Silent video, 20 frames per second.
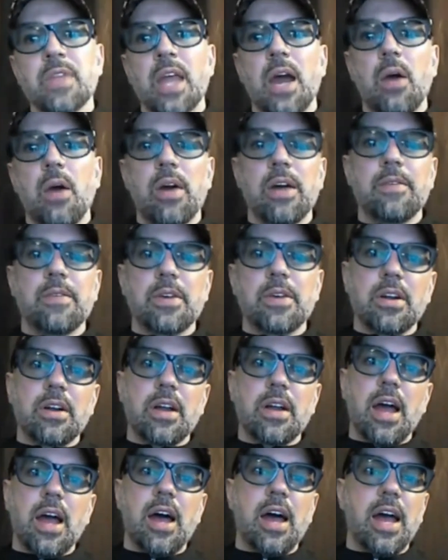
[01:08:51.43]

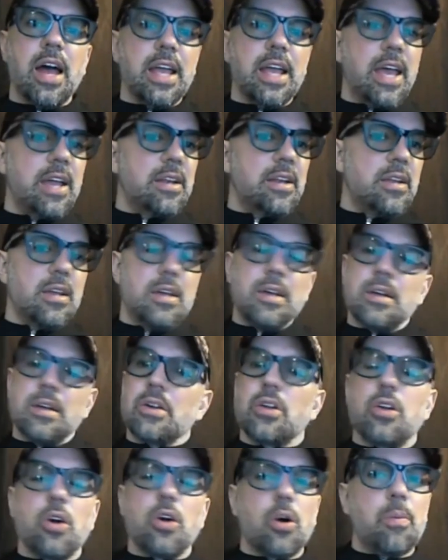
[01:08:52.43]
However, again,
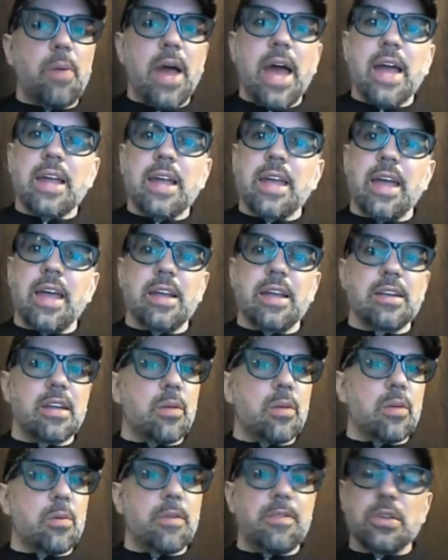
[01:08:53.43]
go back and
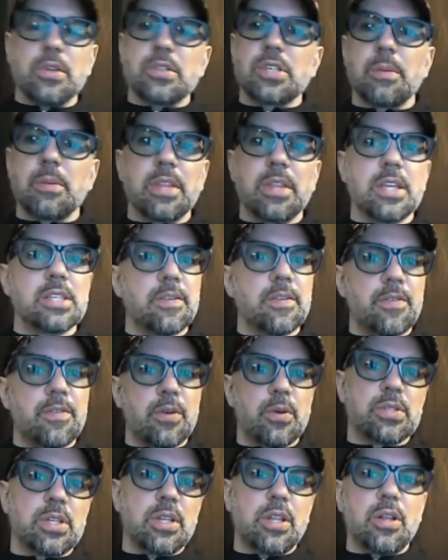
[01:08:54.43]
review some of this. If it
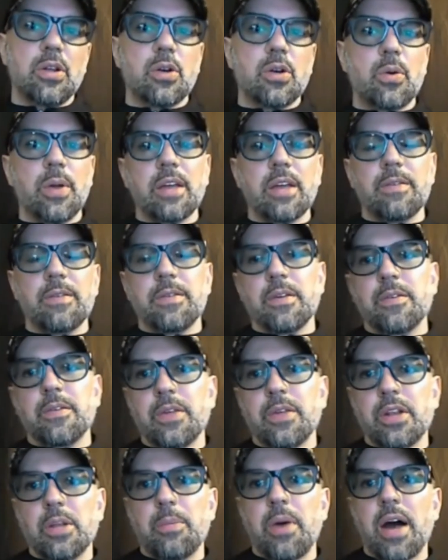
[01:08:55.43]
was a little quick, feel
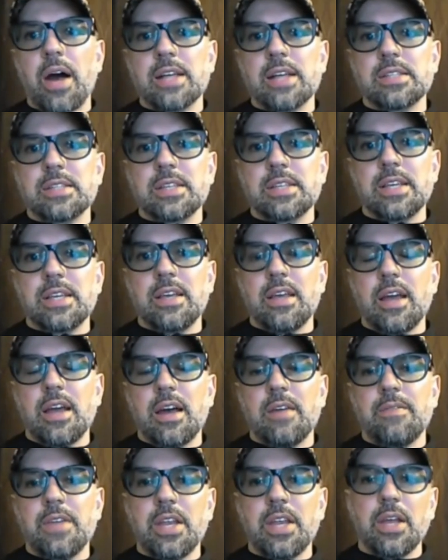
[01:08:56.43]
free to pause the
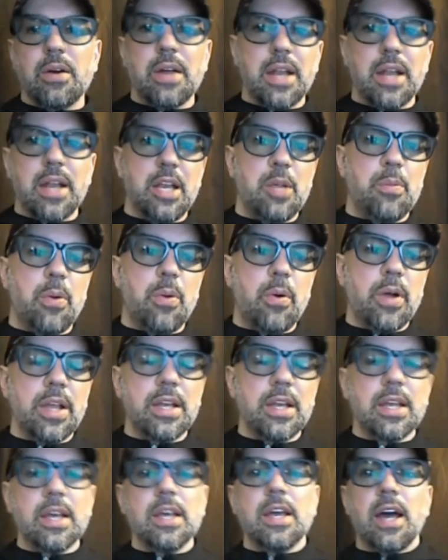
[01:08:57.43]
video at any
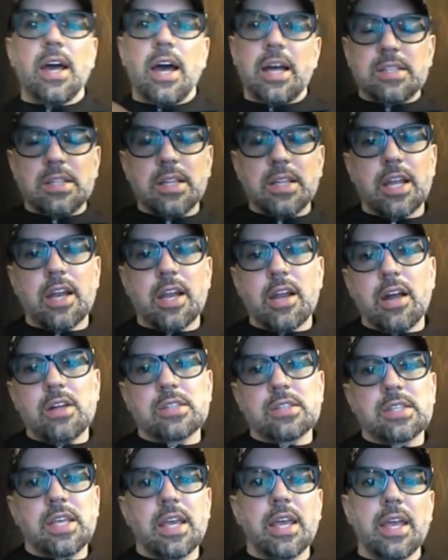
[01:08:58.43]
point to let it
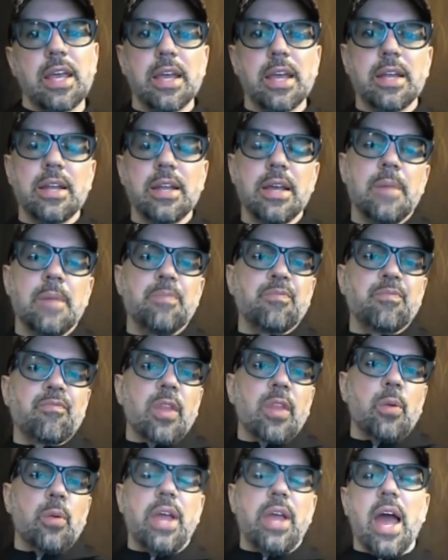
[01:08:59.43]
all sink in.
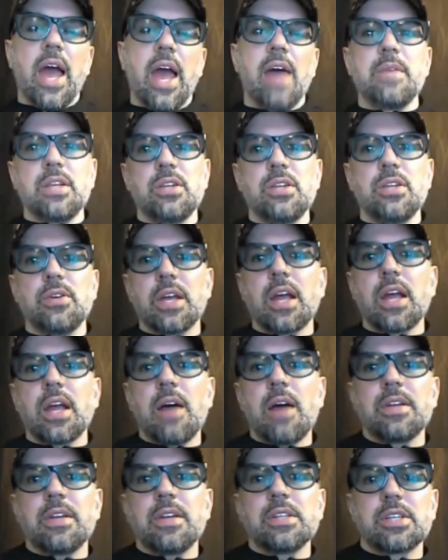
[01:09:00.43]
We have been doing
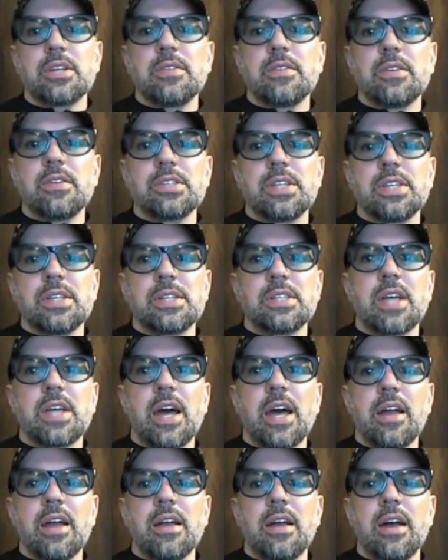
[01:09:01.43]
confidence intervals
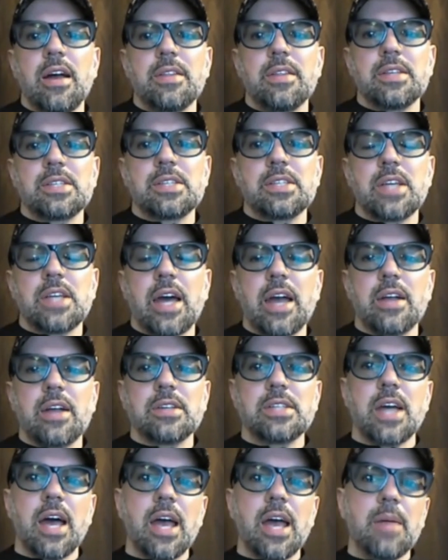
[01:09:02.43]
this
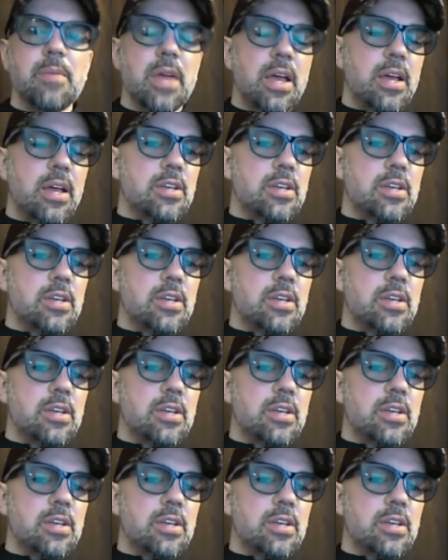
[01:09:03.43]
entire time.